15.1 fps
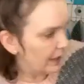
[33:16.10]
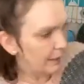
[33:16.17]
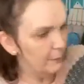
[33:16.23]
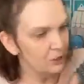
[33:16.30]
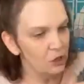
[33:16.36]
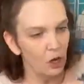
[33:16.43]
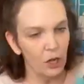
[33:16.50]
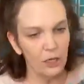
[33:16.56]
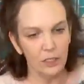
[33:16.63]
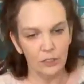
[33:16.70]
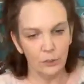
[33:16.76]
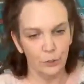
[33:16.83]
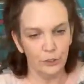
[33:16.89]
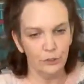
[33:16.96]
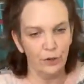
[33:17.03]
to grab a Chalk
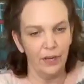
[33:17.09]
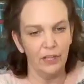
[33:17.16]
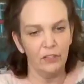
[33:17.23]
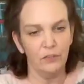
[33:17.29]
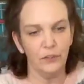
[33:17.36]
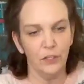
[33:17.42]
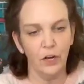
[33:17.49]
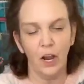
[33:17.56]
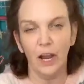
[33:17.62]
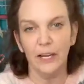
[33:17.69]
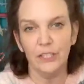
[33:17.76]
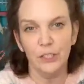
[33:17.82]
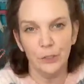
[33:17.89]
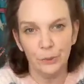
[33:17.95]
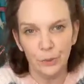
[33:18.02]
Couture transfer.
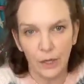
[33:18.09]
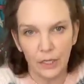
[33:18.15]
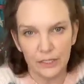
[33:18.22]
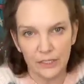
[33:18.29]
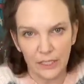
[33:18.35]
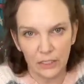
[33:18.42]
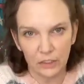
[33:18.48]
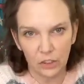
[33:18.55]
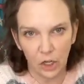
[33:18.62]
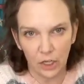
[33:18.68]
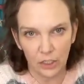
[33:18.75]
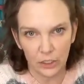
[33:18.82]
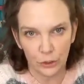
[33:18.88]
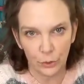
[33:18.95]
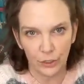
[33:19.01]
I do not sell
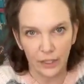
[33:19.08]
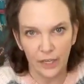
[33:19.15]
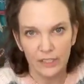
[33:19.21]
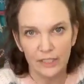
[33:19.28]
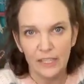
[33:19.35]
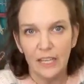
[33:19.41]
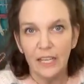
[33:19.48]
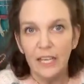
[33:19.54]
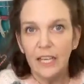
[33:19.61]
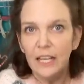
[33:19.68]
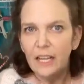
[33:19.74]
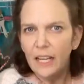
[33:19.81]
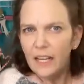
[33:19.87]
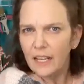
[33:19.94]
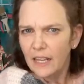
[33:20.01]
Chalk Couture, guys.
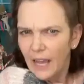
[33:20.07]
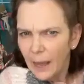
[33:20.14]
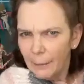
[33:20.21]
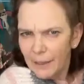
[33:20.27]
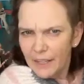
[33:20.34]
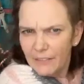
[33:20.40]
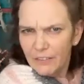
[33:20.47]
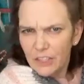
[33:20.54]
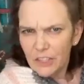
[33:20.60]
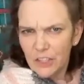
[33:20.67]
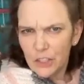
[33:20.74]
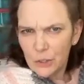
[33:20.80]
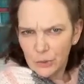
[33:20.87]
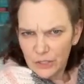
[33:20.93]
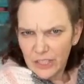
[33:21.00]
How many
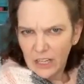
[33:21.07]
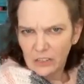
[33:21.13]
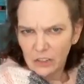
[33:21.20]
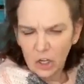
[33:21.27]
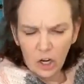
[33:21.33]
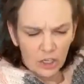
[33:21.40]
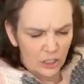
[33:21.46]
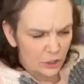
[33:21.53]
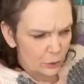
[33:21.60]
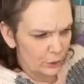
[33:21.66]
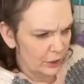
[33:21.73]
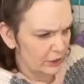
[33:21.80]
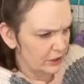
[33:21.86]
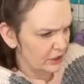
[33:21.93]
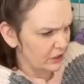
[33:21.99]
of you do sell Chalk
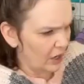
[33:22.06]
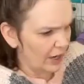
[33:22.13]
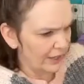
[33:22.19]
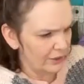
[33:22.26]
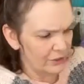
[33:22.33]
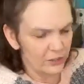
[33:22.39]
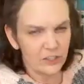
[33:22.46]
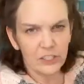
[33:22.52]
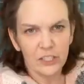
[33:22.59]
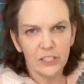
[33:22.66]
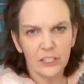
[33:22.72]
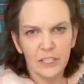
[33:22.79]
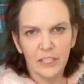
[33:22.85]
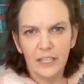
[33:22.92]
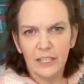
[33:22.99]
Couture?
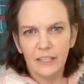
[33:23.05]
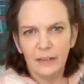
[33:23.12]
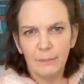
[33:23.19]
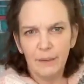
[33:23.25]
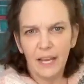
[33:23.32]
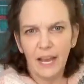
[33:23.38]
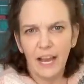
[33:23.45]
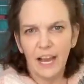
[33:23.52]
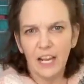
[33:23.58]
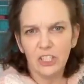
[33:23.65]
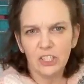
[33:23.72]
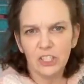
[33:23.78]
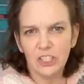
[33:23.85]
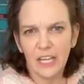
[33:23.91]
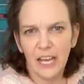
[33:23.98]
Designers. Give me a
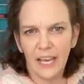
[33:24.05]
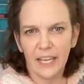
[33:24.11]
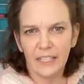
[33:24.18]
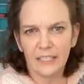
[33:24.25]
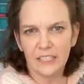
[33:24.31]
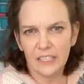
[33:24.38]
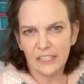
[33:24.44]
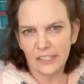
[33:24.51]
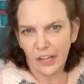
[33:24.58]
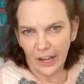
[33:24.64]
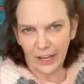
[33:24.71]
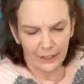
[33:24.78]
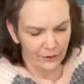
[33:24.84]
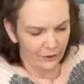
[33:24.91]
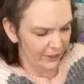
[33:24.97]
hashtag
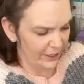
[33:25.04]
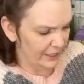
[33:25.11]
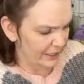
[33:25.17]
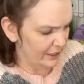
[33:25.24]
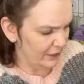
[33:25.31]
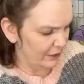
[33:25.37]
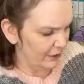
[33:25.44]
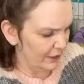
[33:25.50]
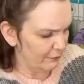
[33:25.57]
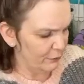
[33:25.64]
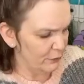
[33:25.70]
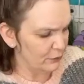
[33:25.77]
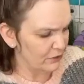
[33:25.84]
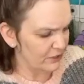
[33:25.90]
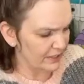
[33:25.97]
designer in here
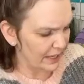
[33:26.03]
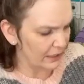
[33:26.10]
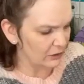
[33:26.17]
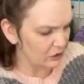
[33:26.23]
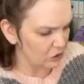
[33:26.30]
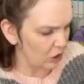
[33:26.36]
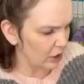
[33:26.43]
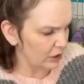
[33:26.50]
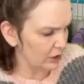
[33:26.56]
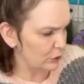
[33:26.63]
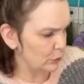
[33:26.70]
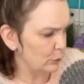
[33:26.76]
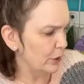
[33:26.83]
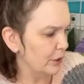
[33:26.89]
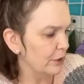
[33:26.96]
if you sell Chalk
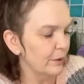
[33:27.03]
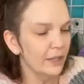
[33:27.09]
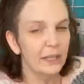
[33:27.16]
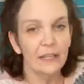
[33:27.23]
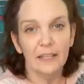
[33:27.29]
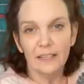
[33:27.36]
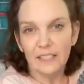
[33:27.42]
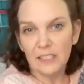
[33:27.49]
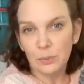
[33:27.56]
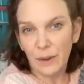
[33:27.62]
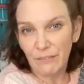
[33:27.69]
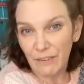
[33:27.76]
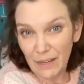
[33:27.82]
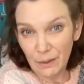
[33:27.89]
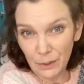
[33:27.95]
Couture.
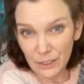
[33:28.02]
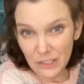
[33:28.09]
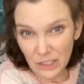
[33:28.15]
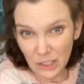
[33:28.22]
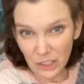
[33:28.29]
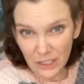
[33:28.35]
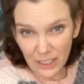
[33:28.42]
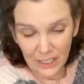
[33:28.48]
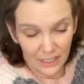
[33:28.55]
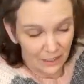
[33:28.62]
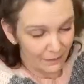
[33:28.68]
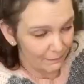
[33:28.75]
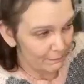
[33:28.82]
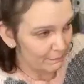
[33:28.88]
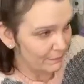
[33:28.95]
This way, if anyone's looking,
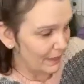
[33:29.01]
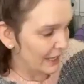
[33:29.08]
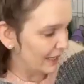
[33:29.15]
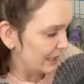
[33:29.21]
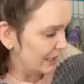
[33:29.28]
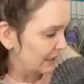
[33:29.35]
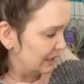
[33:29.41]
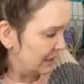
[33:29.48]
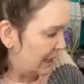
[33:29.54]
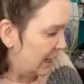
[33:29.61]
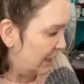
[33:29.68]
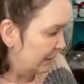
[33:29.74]
they can